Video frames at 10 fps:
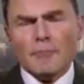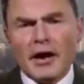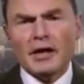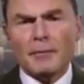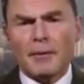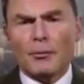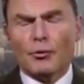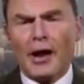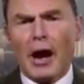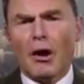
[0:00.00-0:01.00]
Many
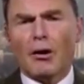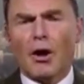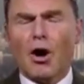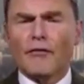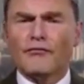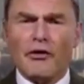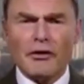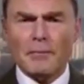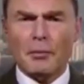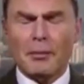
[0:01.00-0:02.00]
people now are
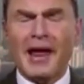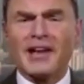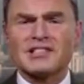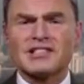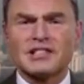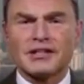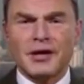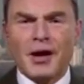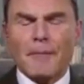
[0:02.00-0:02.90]
very perplexed